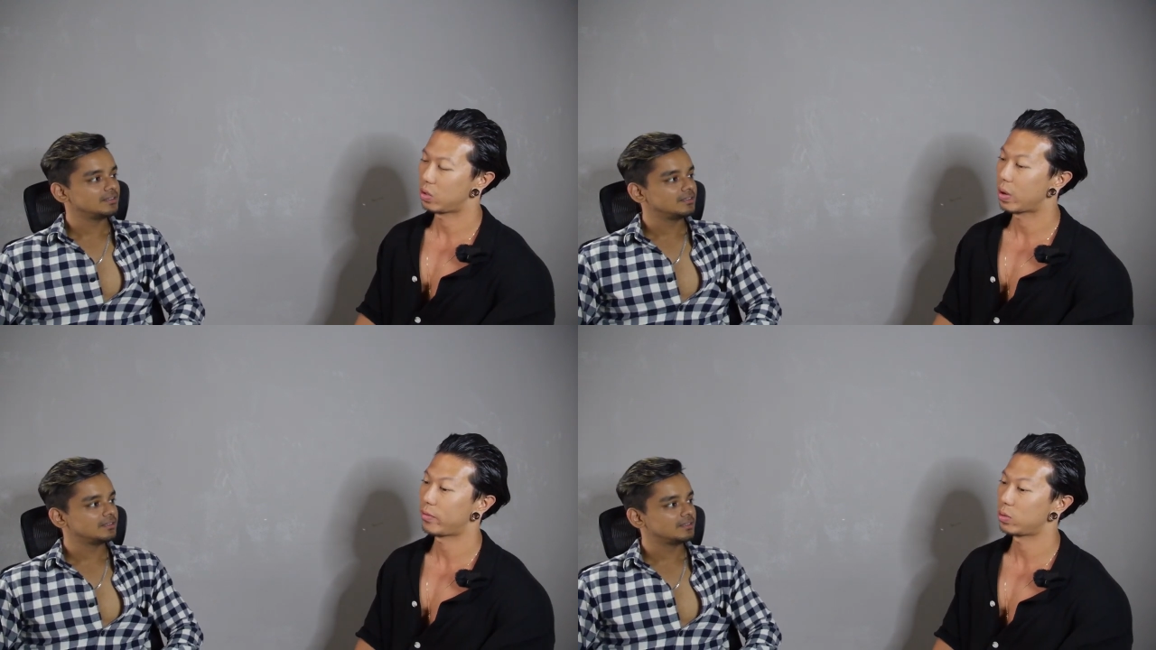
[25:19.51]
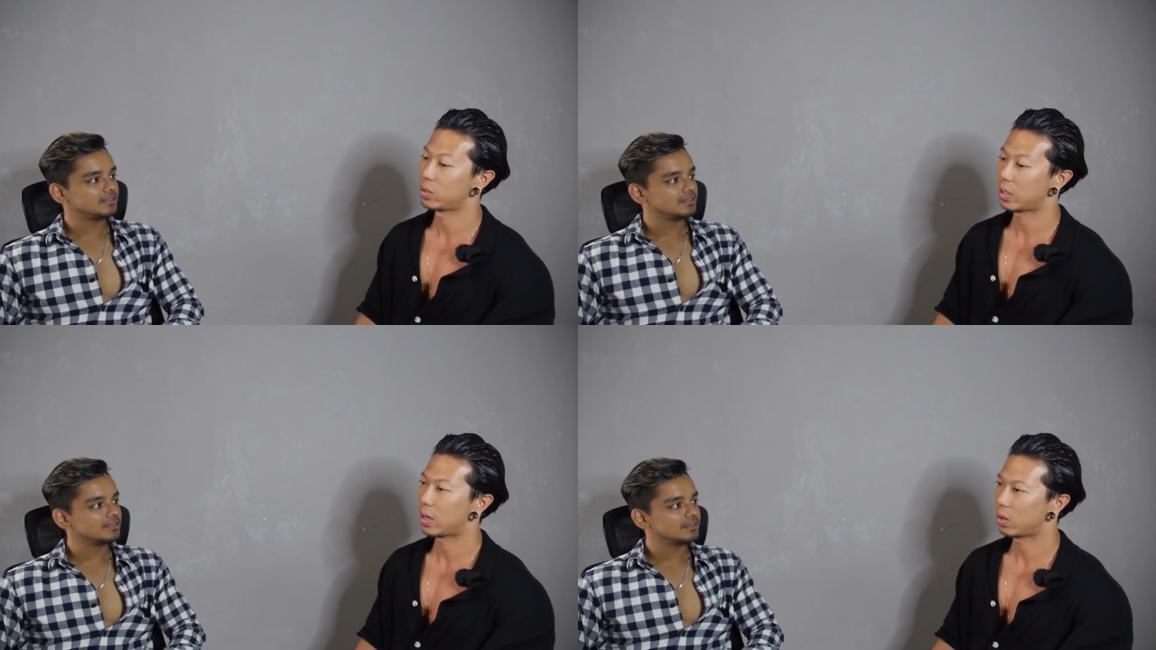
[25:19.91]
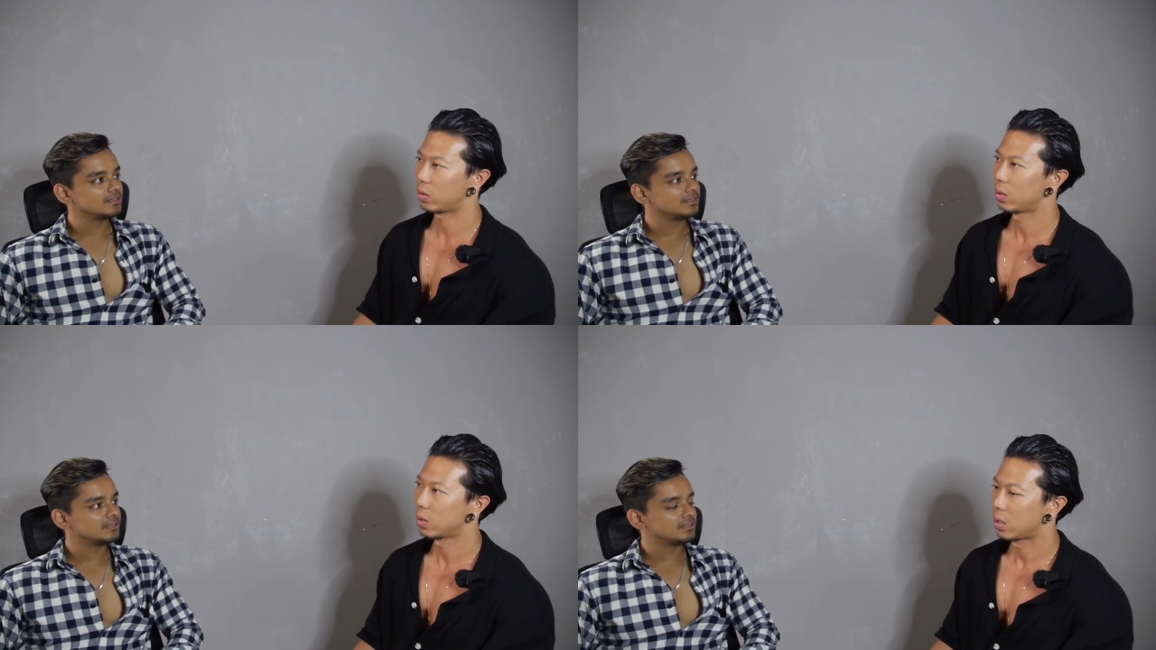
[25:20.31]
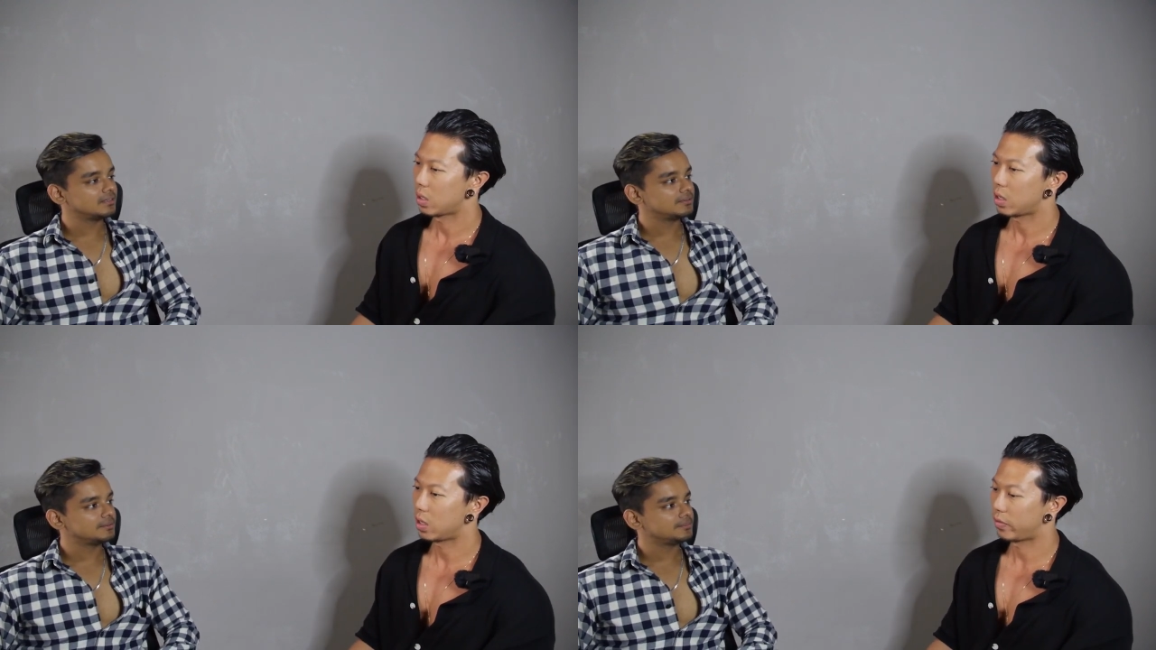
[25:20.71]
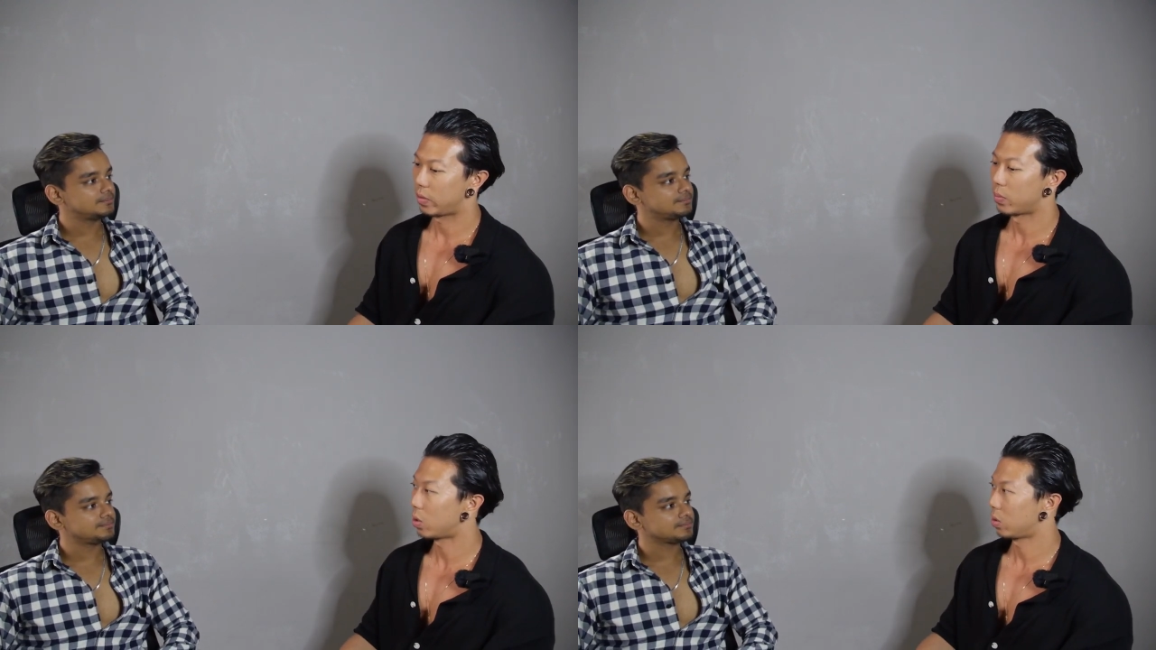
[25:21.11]
Speaker 1: You have to stand out
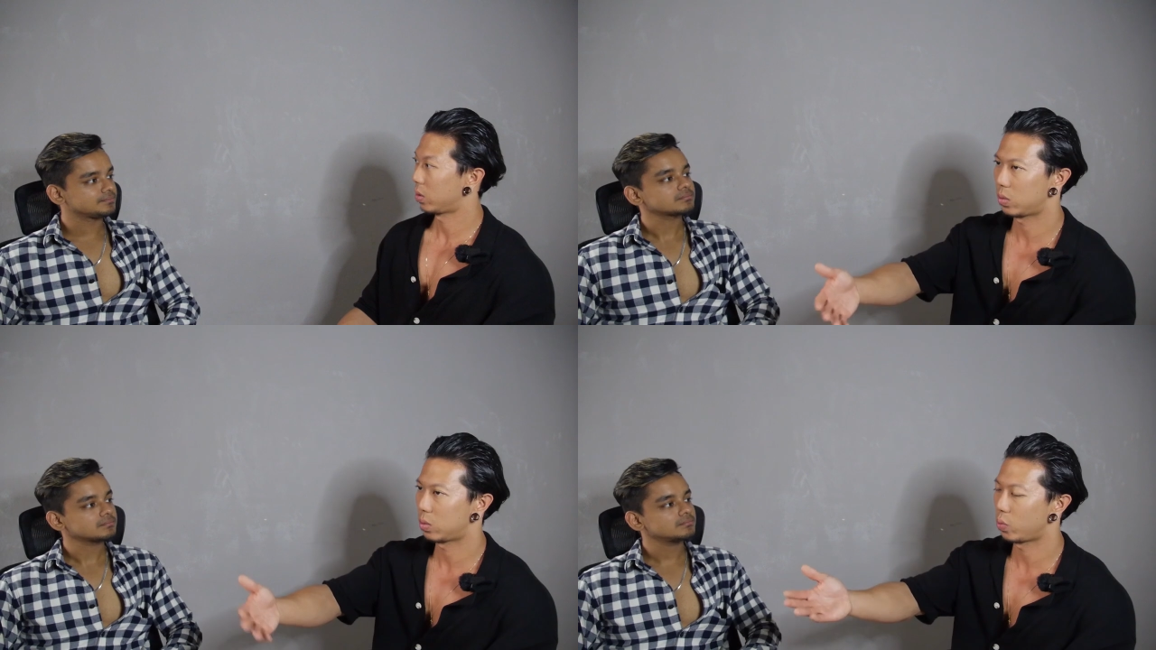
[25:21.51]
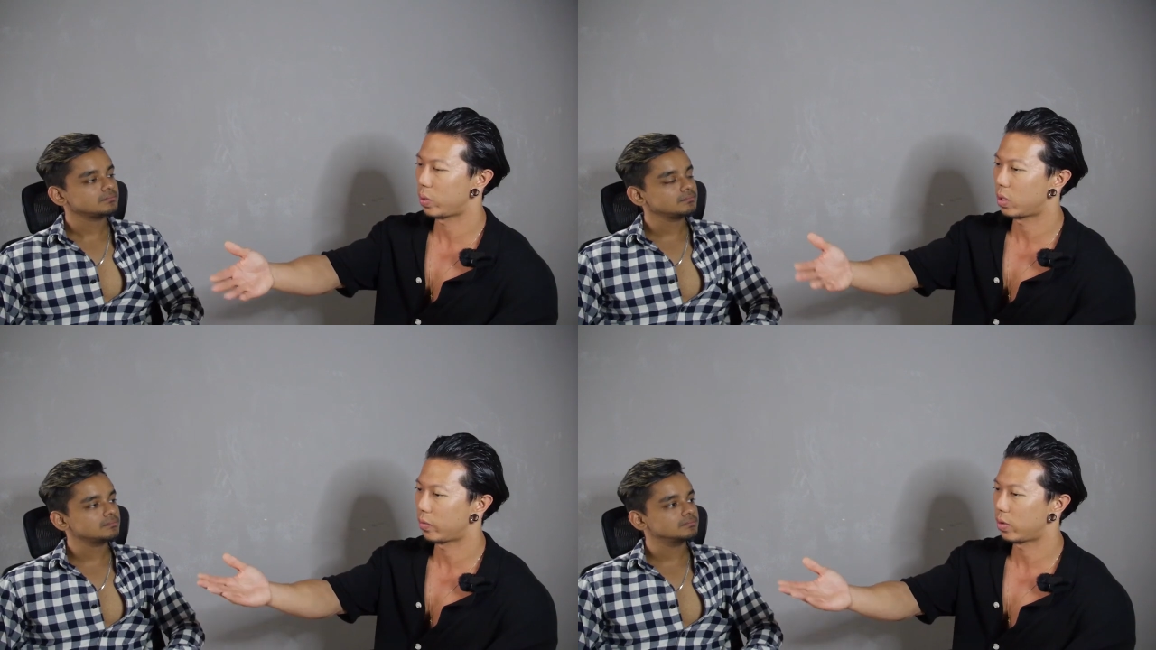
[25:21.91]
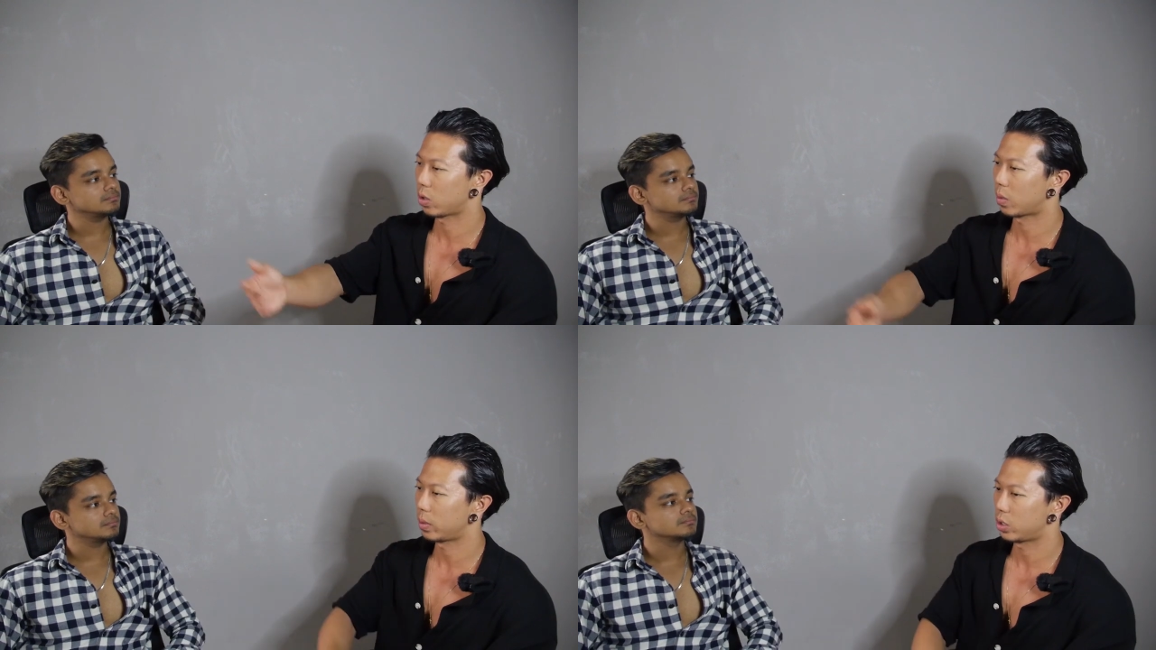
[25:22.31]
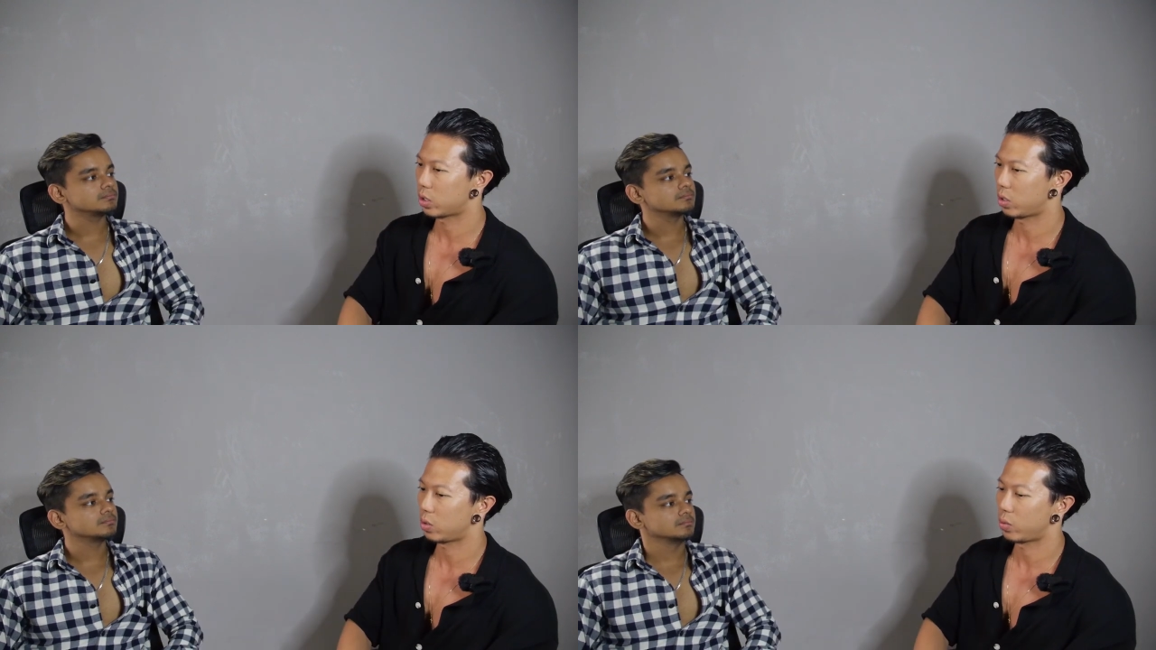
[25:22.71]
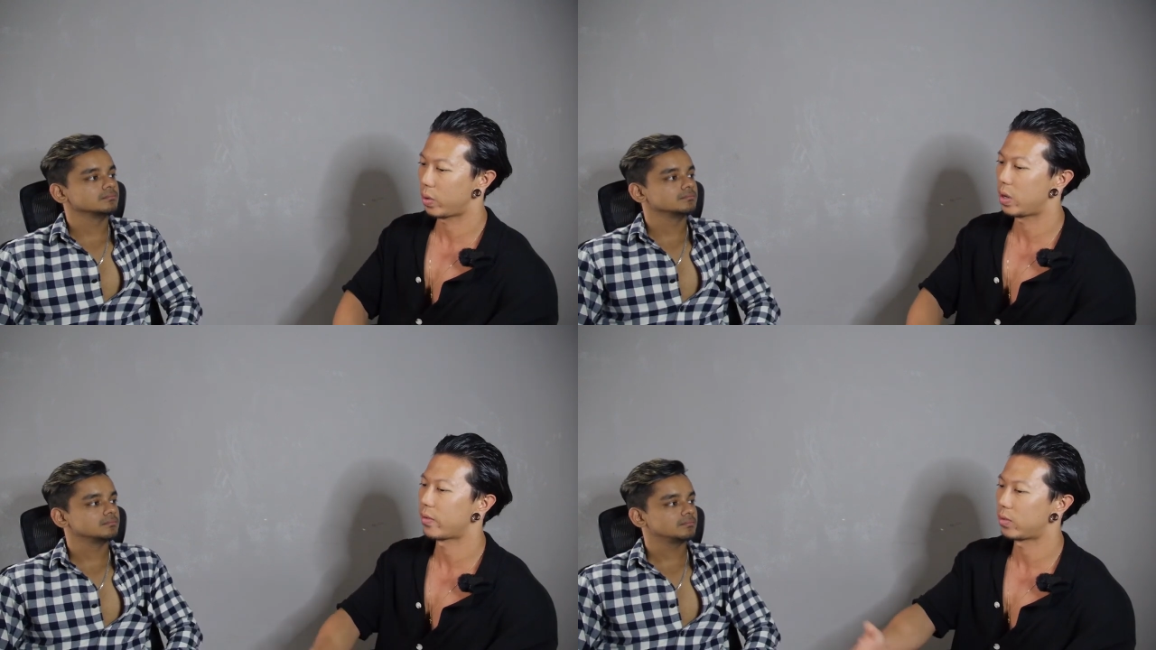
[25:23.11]
even more to win over your competition. You
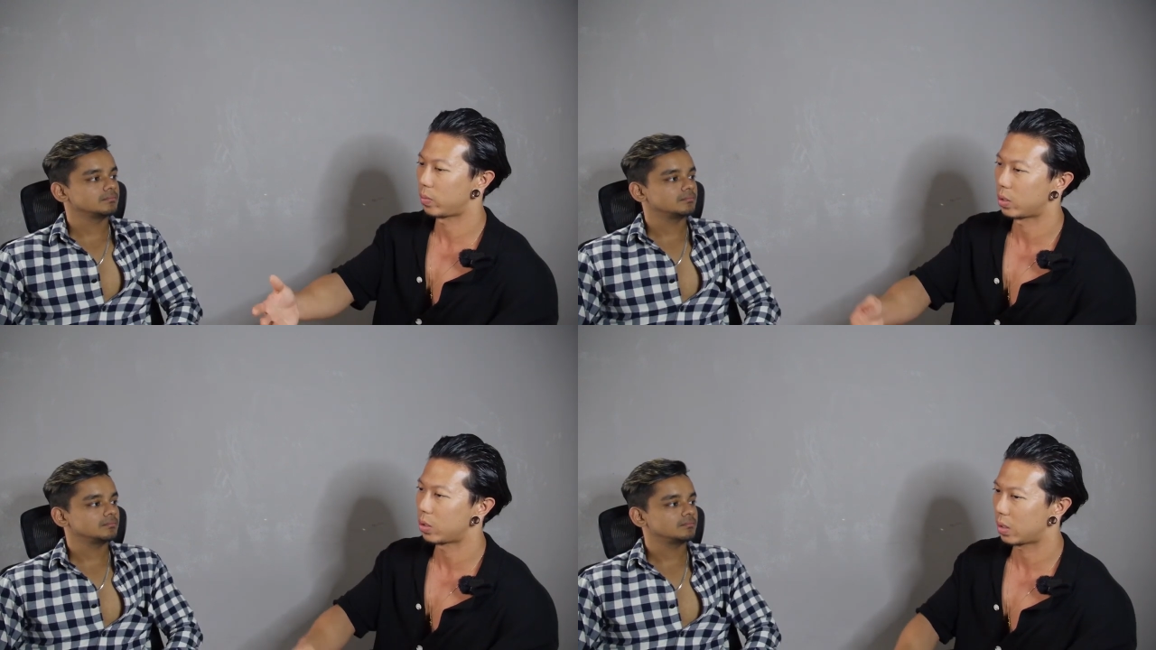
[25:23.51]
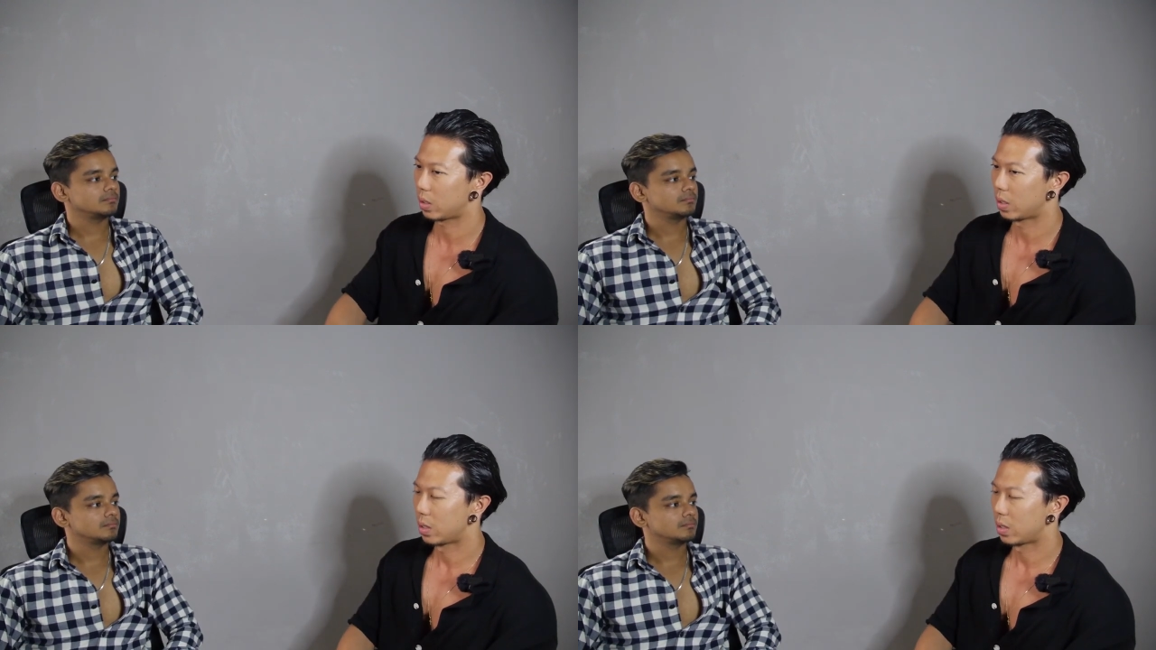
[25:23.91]
really have to be good.